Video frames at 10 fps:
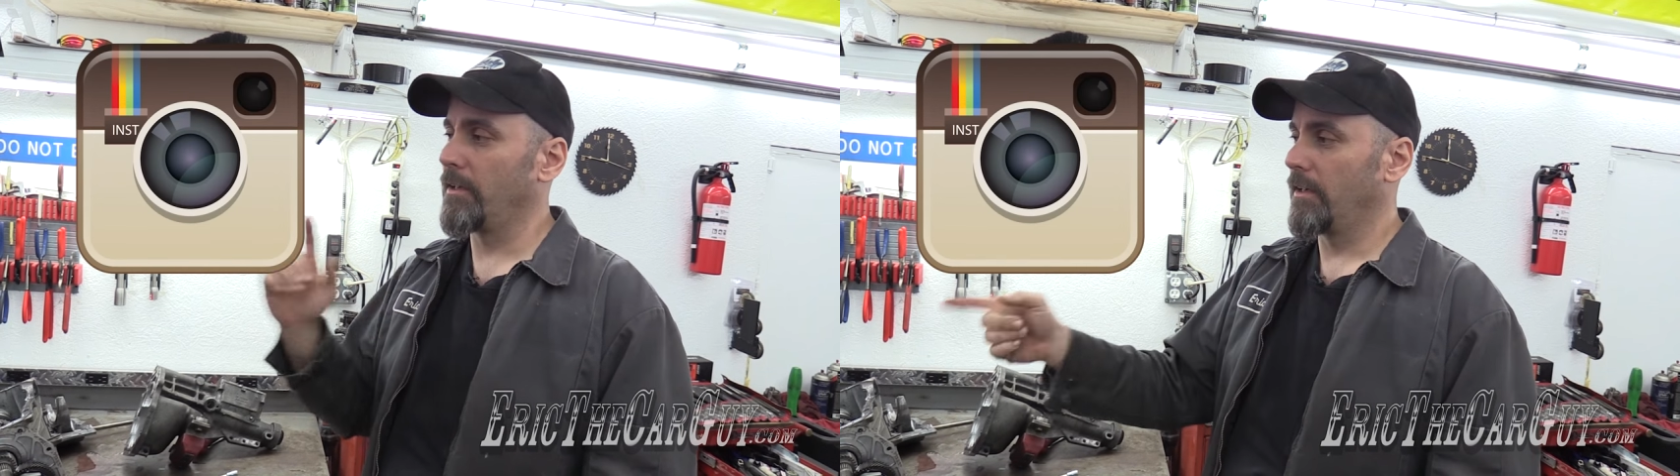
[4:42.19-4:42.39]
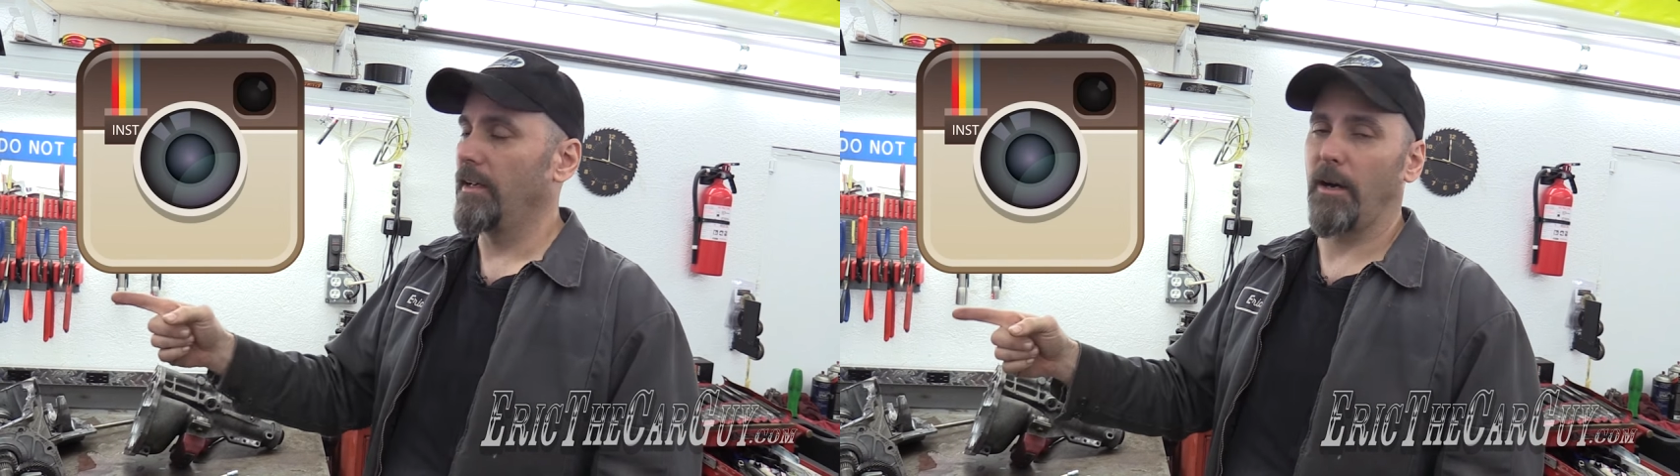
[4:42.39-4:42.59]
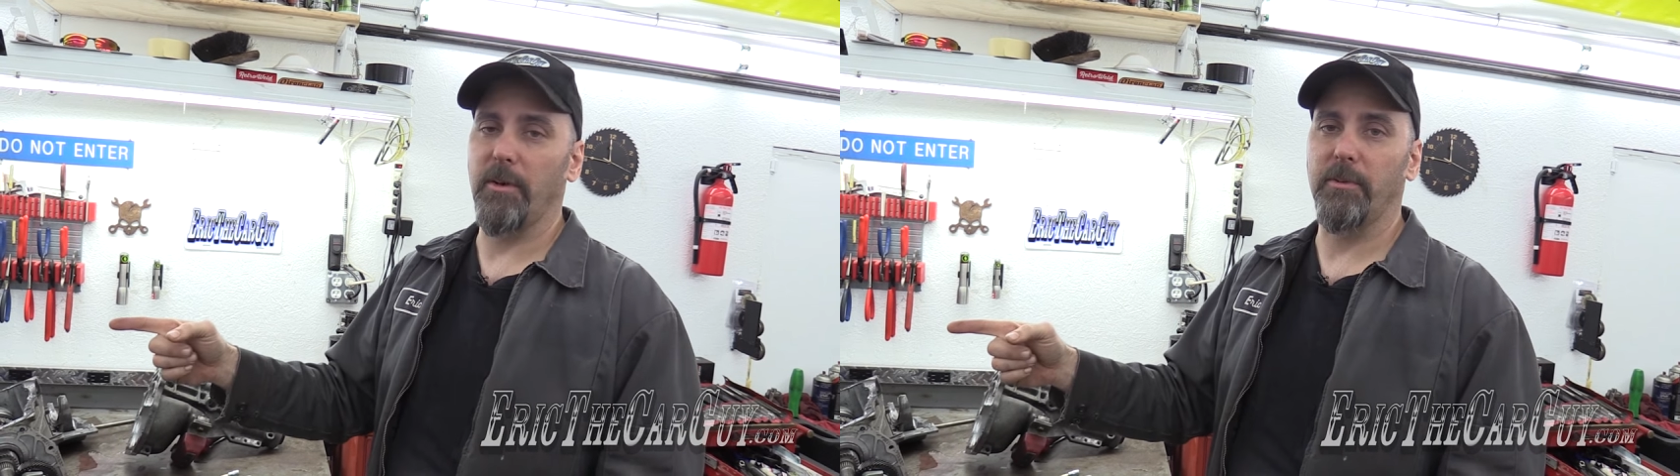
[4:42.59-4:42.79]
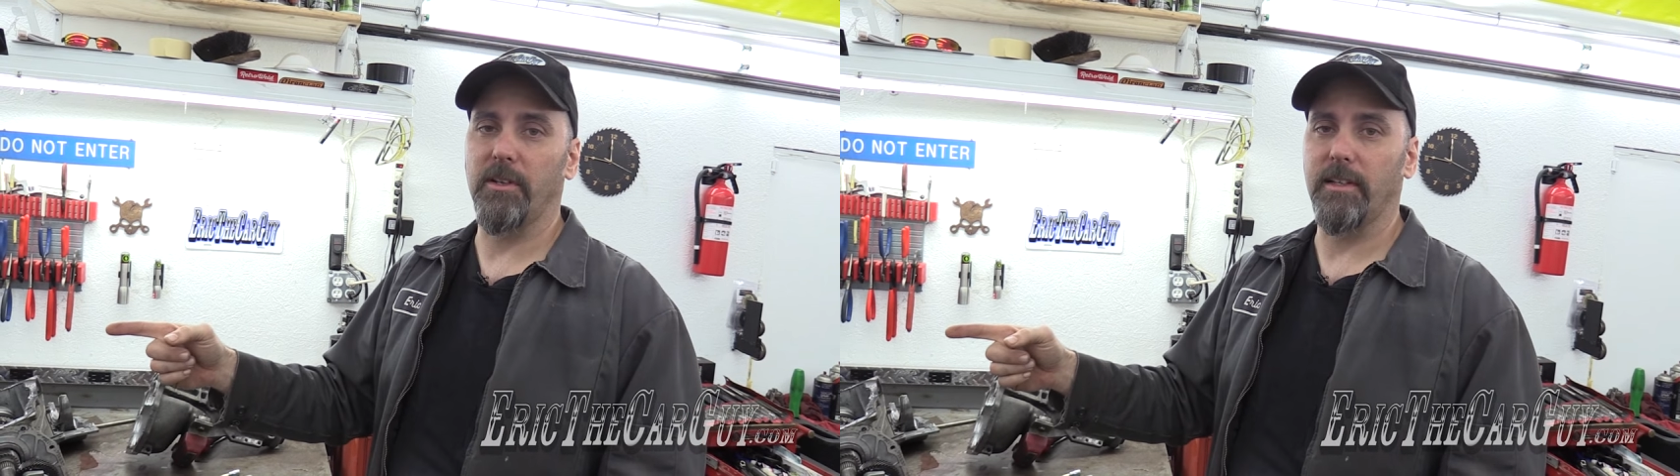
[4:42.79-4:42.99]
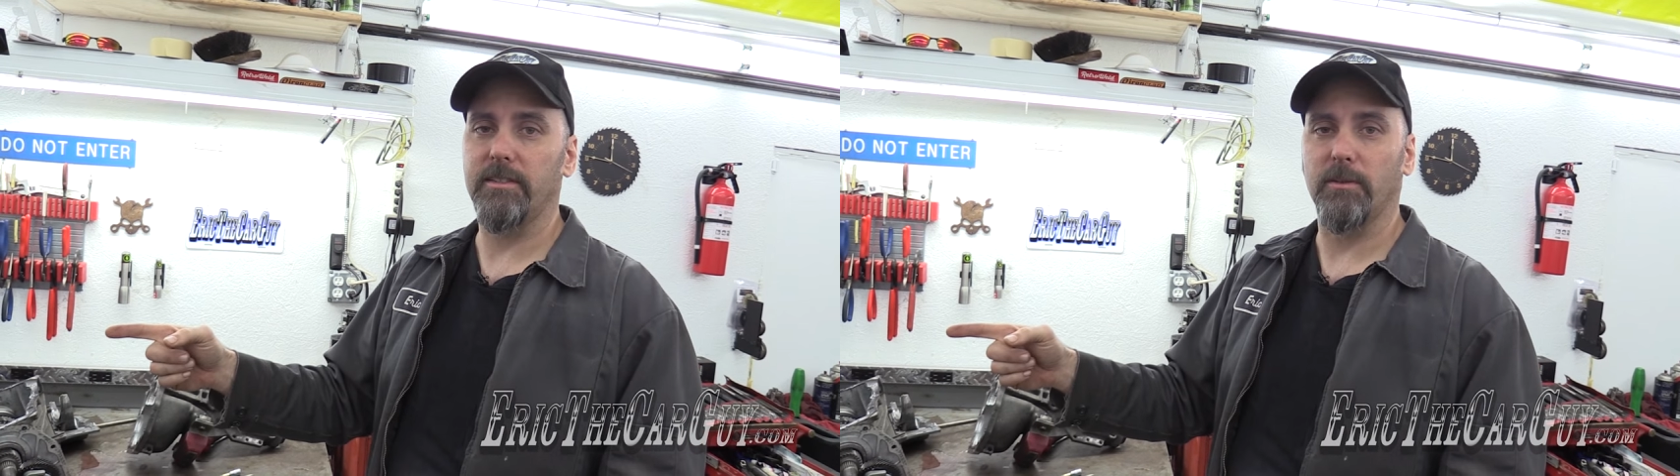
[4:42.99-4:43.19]
I'm going to put a
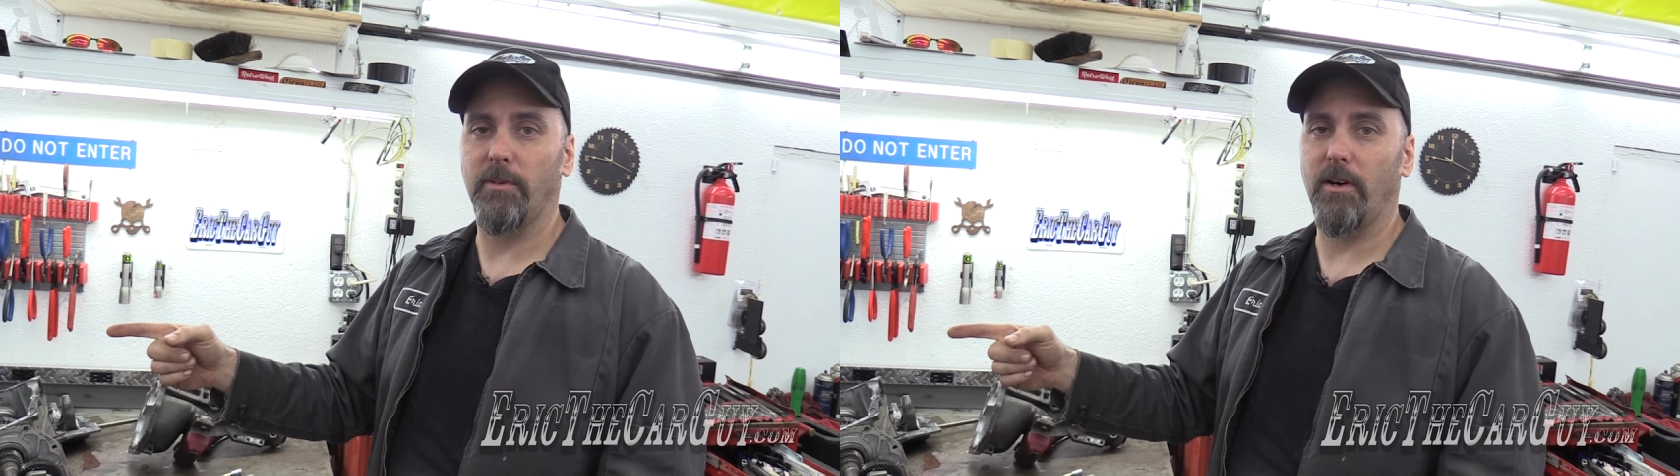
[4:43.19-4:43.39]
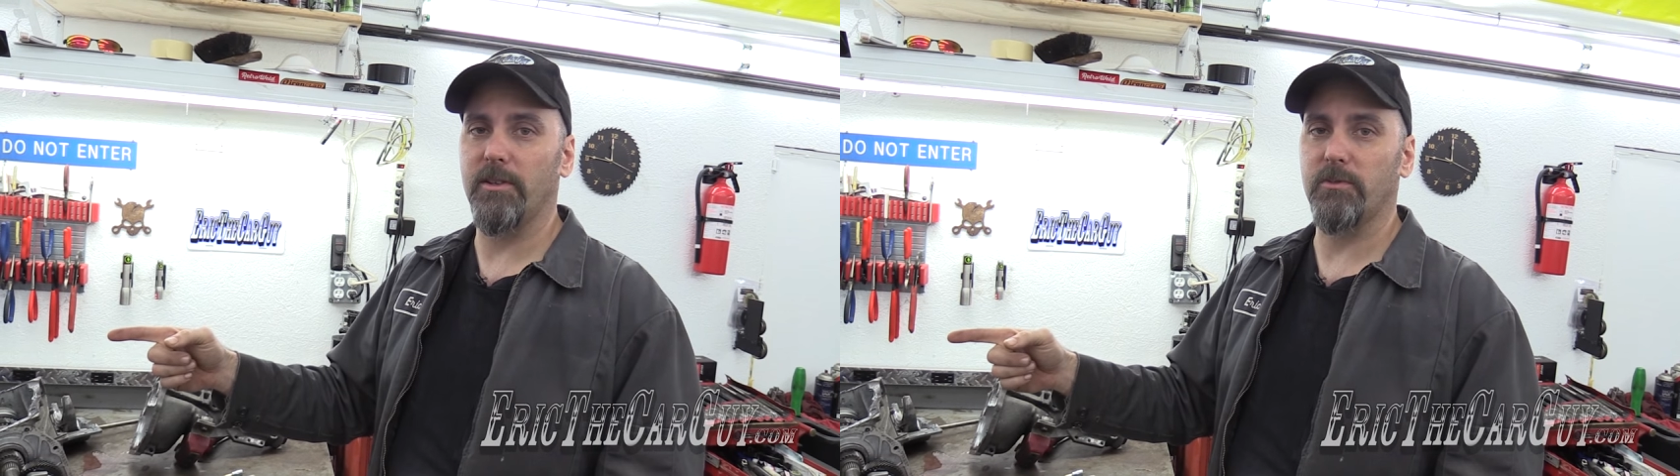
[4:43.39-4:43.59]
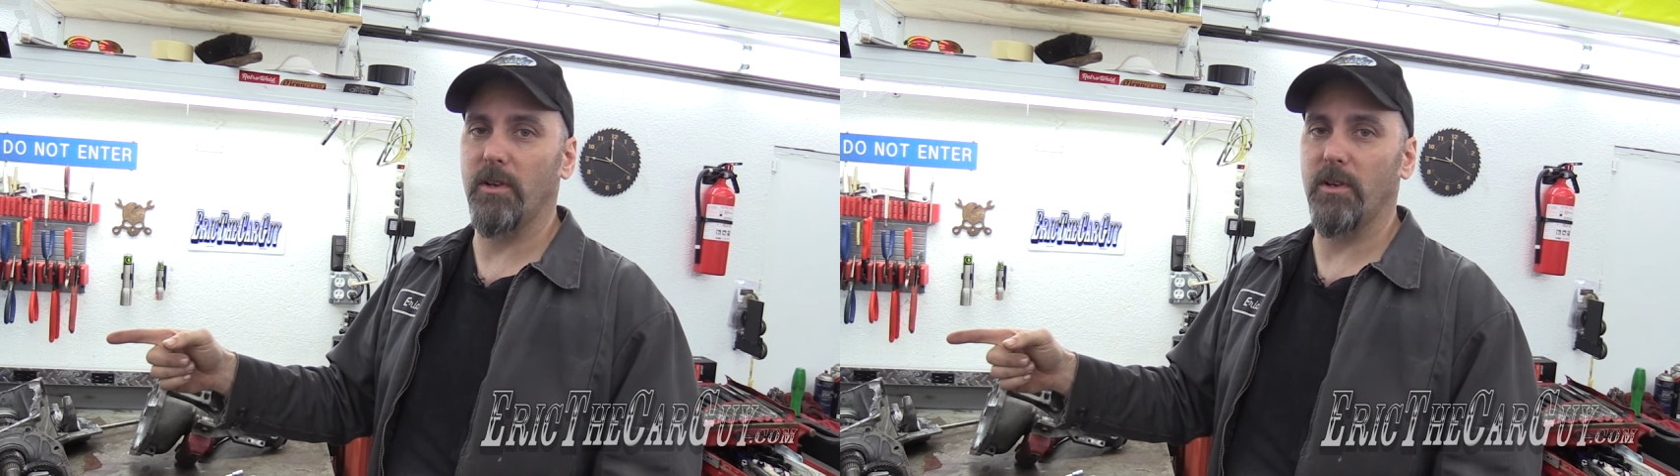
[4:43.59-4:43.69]
link to Paul's